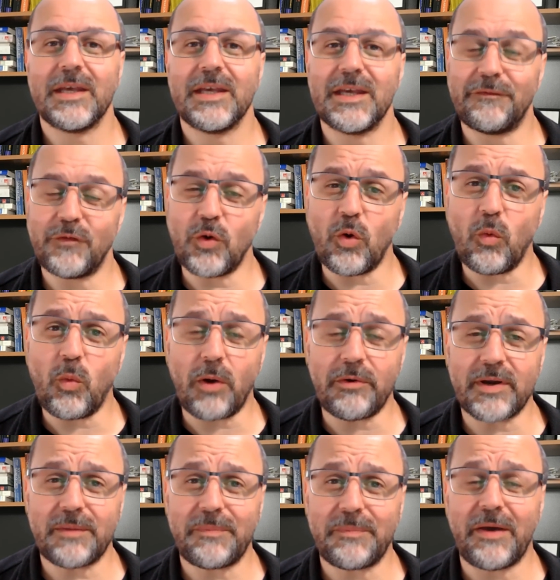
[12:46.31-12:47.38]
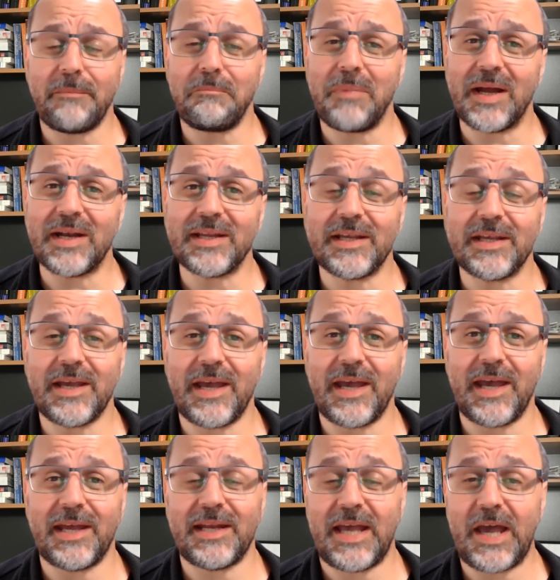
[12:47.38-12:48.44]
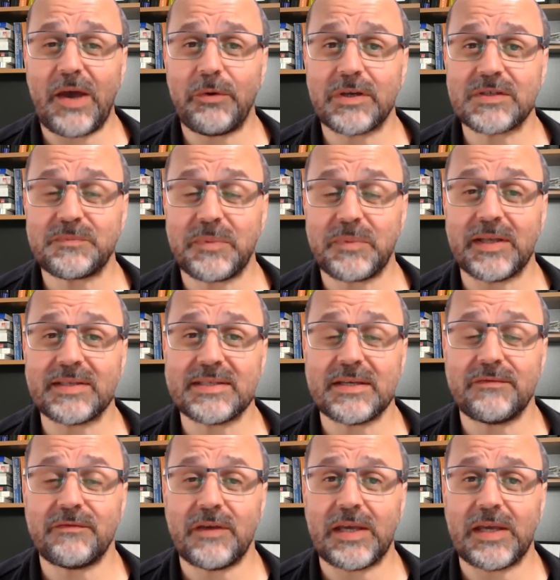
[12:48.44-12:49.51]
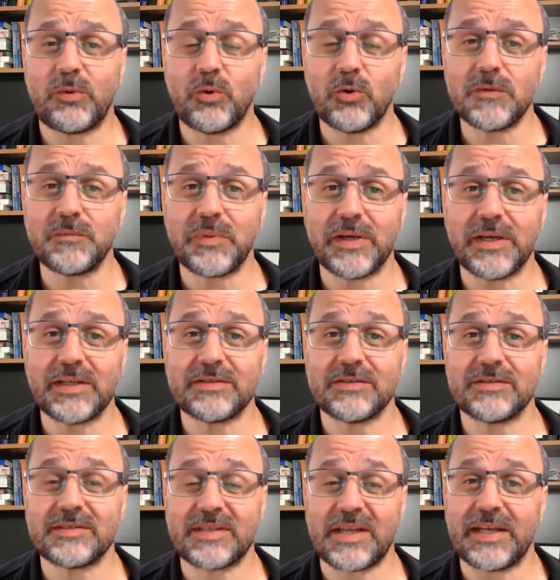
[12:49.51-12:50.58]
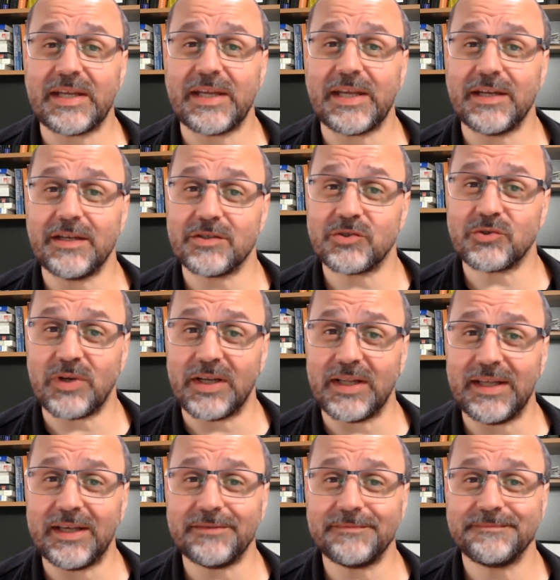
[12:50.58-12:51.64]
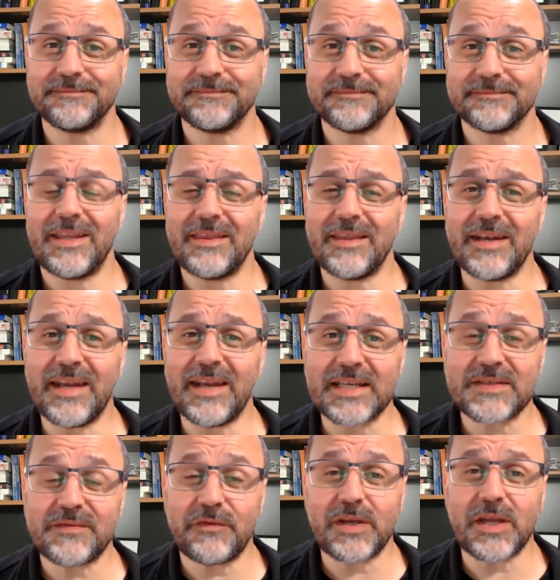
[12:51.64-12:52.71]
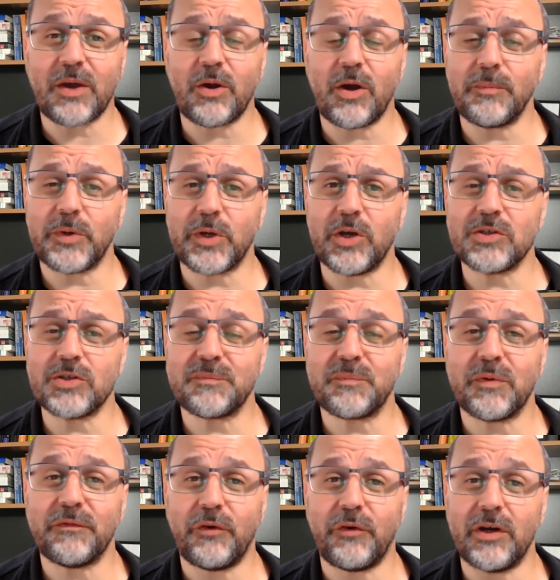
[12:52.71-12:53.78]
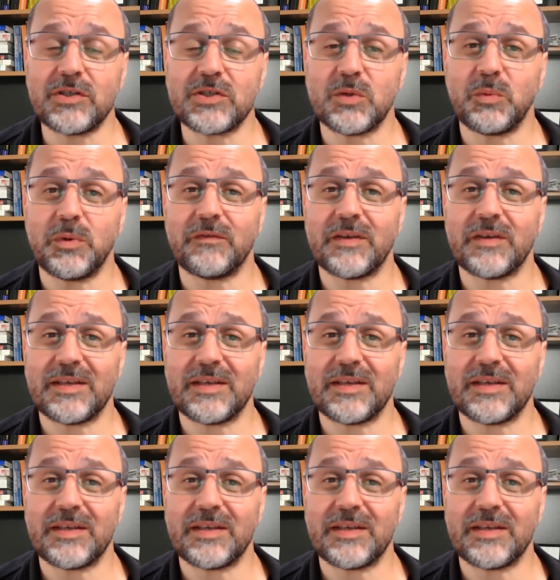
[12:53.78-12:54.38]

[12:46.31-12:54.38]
If you're worried about money and how expensive it could be to study in Australia, in the next video, I'm going to provide you with